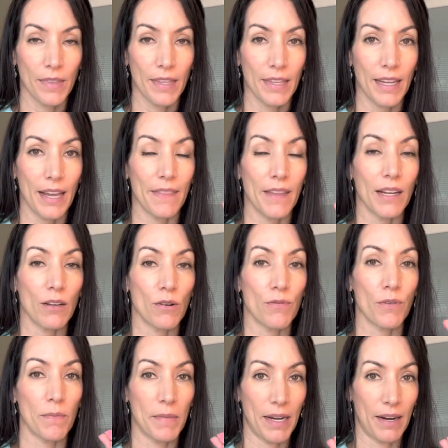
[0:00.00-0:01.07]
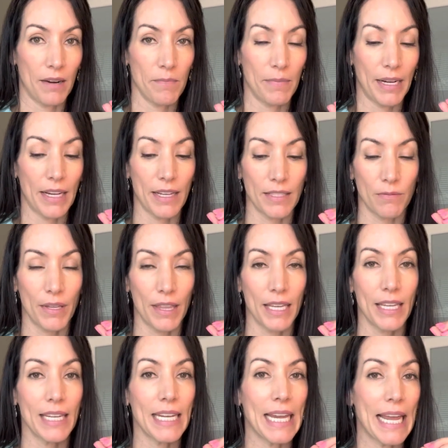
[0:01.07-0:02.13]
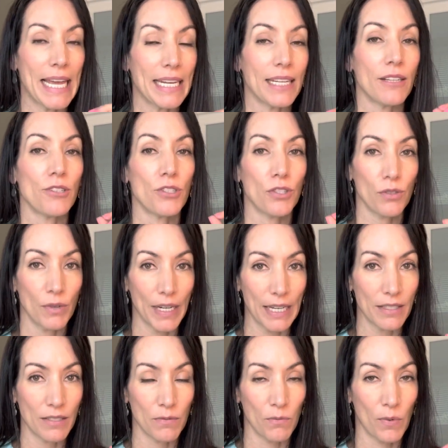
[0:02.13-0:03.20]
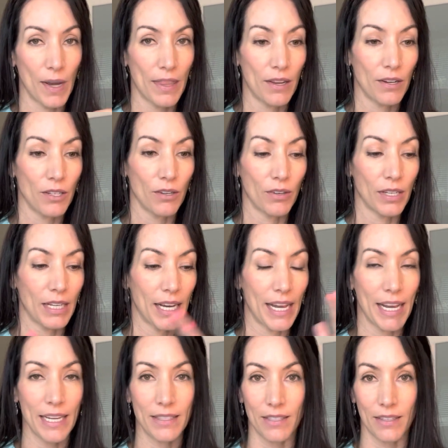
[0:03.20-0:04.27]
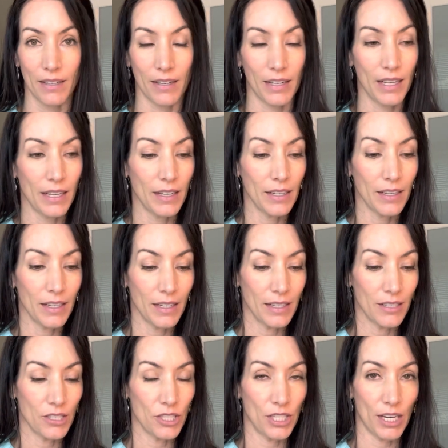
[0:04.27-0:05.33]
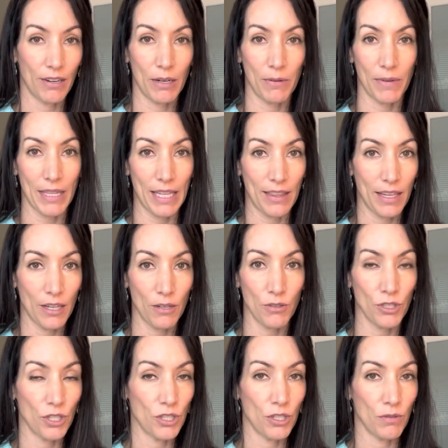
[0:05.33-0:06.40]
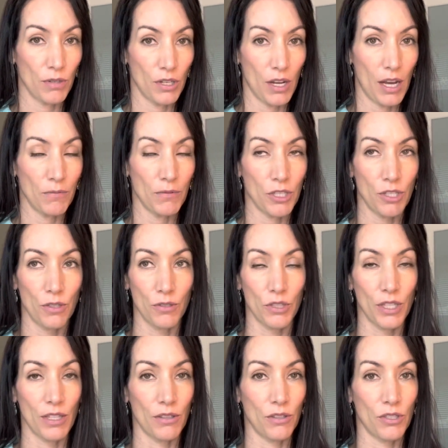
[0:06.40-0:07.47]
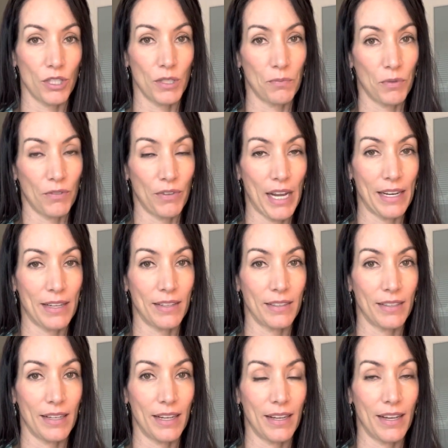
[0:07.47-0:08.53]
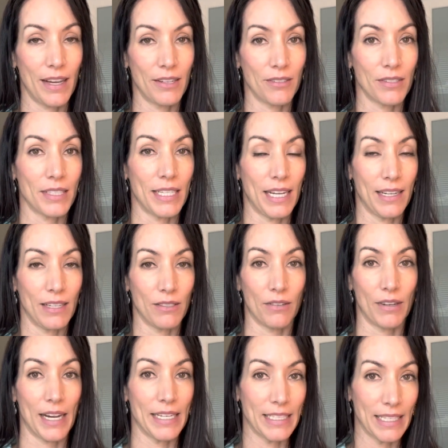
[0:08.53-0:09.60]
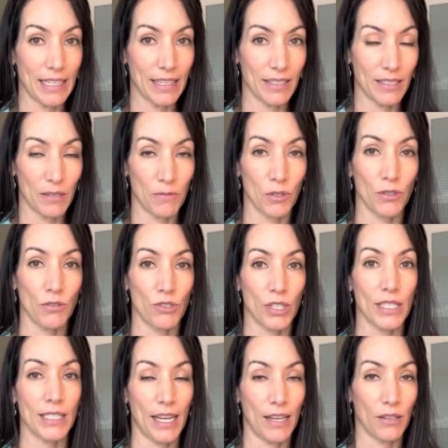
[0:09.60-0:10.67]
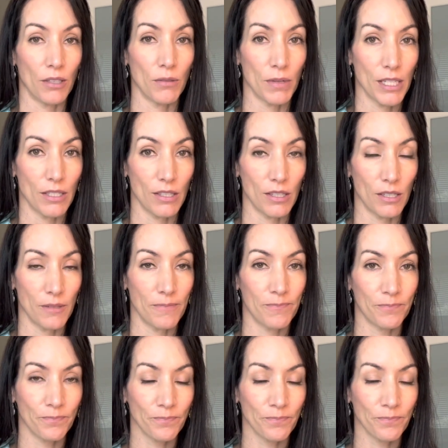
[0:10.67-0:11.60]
And then go from there. Because within any choice, whether your guides are sharing what they think you should do or not, which usually they'll just provide understandings or ideas. They won't usually tell you what to do.